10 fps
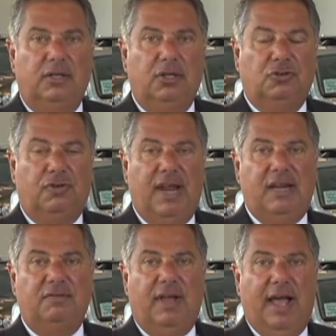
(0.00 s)
your
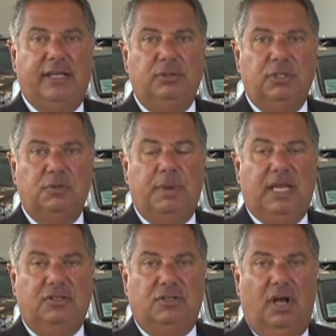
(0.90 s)
trade-in value is
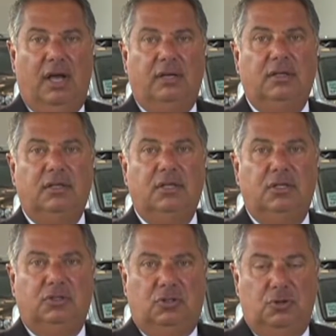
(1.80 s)
based on
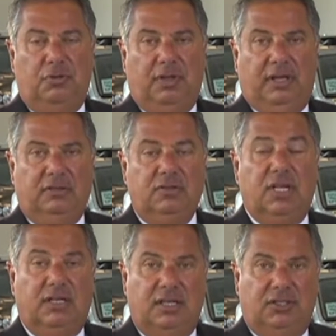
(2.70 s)
two things:
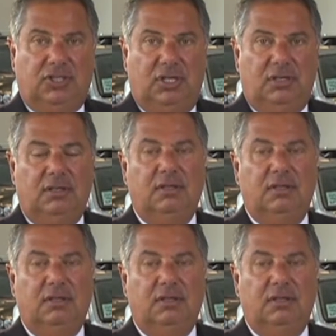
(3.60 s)
condition